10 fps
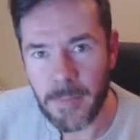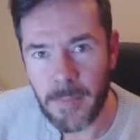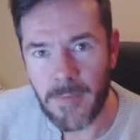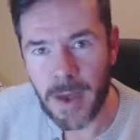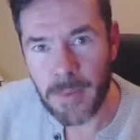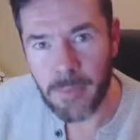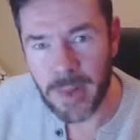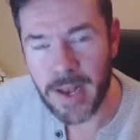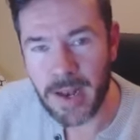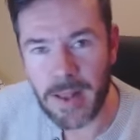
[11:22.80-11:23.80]
if I had
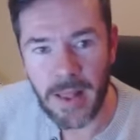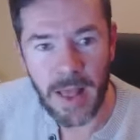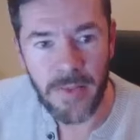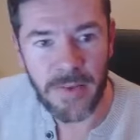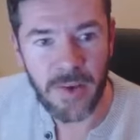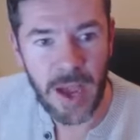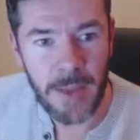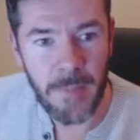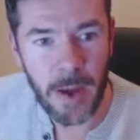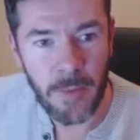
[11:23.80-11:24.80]
played it at the
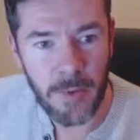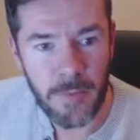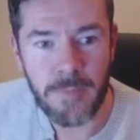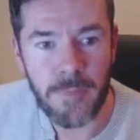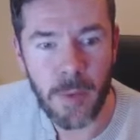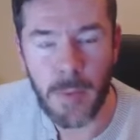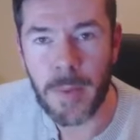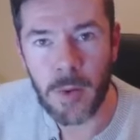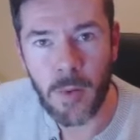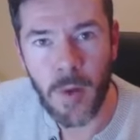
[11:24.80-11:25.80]
time, I would have probably
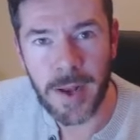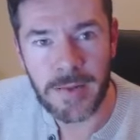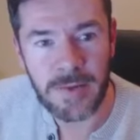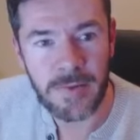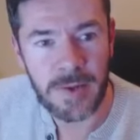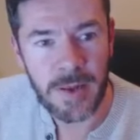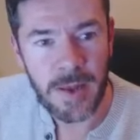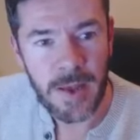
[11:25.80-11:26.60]
been quite into it.